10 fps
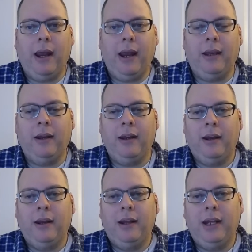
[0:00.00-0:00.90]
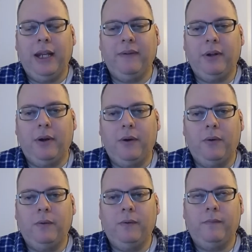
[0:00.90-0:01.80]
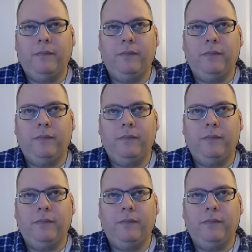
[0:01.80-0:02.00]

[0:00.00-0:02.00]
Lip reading: And even though